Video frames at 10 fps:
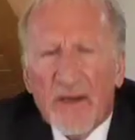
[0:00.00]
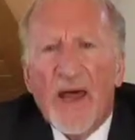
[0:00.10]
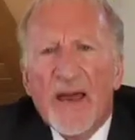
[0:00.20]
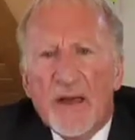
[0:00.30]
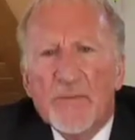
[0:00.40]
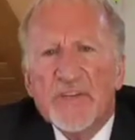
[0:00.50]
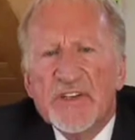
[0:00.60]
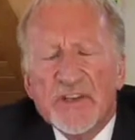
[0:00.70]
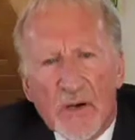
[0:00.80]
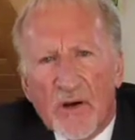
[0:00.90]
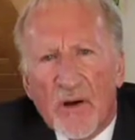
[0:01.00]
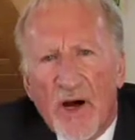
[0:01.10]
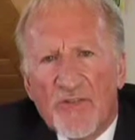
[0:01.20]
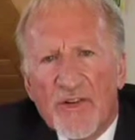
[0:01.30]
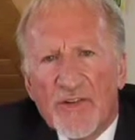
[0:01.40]
a client comes into our
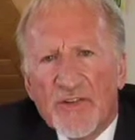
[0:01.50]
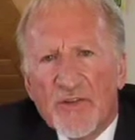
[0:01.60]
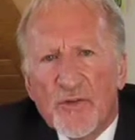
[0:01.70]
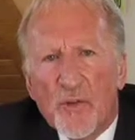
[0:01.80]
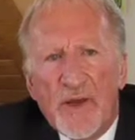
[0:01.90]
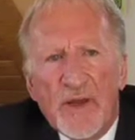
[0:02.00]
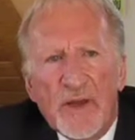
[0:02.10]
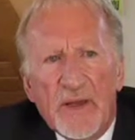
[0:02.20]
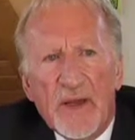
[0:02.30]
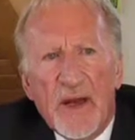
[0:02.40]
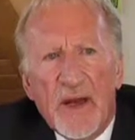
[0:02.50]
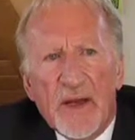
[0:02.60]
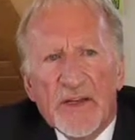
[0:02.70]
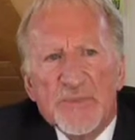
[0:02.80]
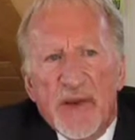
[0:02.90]
office, we
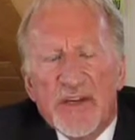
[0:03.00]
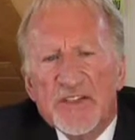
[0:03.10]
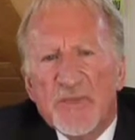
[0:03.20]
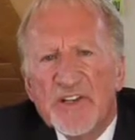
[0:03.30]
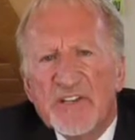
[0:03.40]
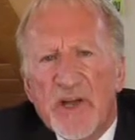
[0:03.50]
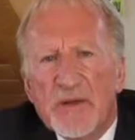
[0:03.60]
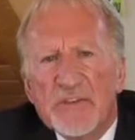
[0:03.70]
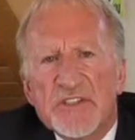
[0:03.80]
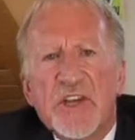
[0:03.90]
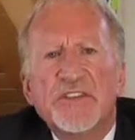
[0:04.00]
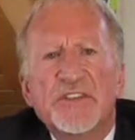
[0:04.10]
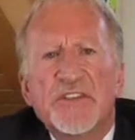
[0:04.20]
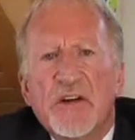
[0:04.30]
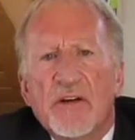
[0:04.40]
uh, spend as much time as
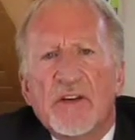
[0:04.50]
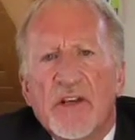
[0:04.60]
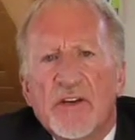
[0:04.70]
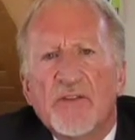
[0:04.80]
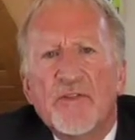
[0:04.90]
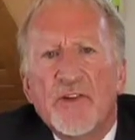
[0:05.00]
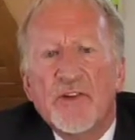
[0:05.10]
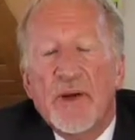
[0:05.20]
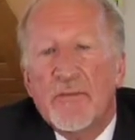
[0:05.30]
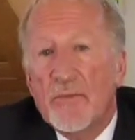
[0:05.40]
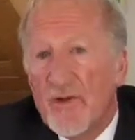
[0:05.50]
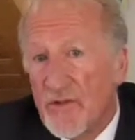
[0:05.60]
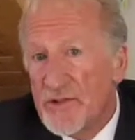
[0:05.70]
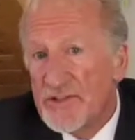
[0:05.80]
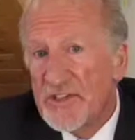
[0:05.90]
necessary to interview them,
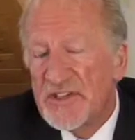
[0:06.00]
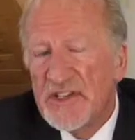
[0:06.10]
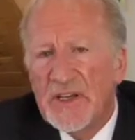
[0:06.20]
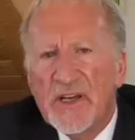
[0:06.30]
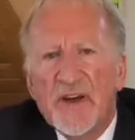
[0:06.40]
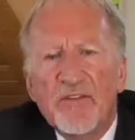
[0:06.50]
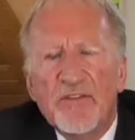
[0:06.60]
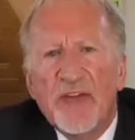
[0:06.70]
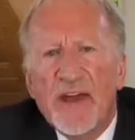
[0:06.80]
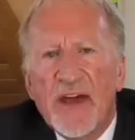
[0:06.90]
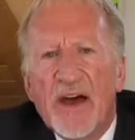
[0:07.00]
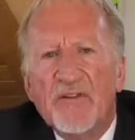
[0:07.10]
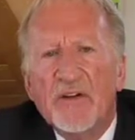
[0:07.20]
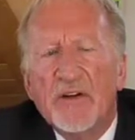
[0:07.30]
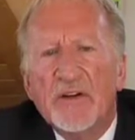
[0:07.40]
first to see if they
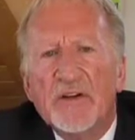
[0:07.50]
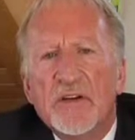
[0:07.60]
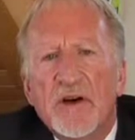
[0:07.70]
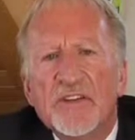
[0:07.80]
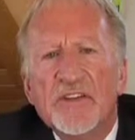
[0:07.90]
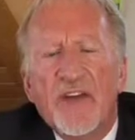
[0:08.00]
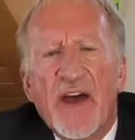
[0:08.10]
have a good cause of